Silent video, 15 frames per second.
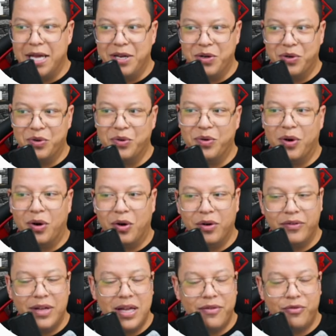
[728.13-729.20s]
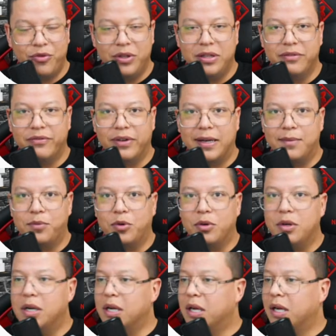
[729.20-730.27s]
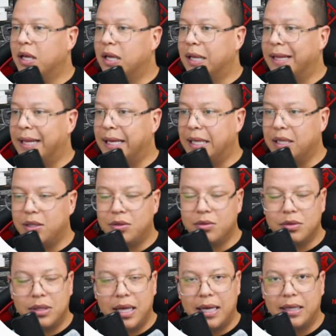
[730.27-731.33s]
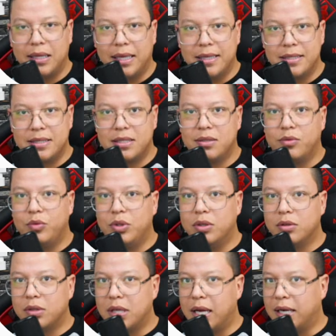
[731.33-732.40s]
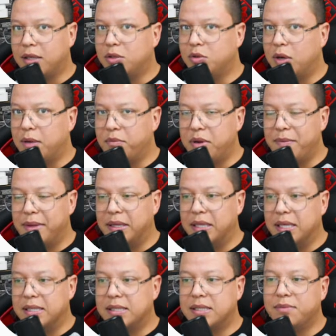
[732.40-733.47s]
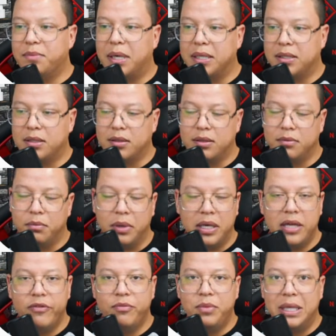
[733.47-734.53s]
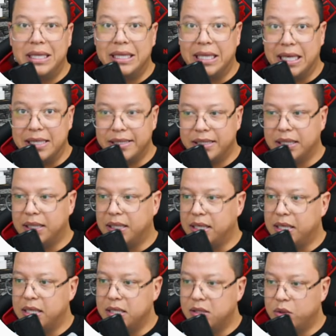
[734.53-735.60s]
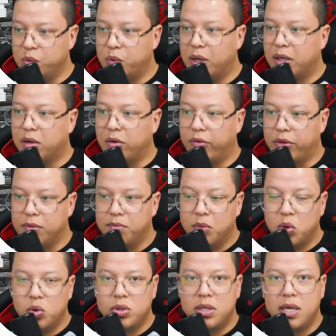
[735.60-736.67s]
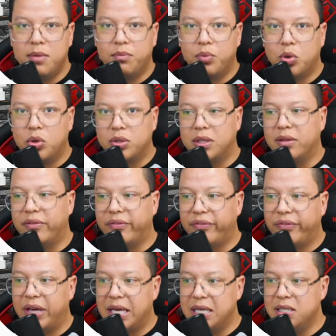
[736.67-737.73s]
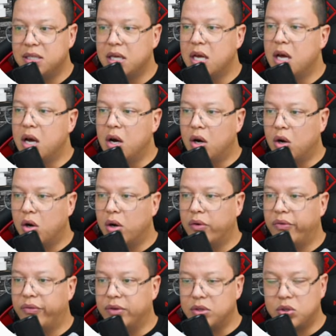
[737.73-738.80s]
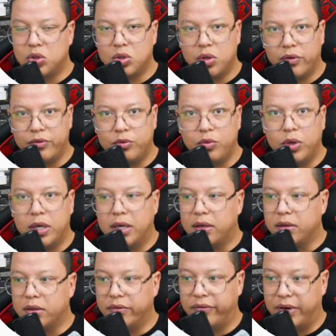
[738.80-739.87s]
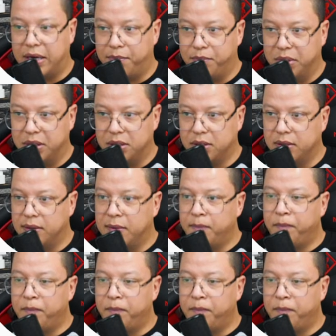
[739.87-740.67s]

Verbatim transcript: know every developer, they don't like tests. We don't like to implement tests, but believe me, testing is one of the most important phase of software development.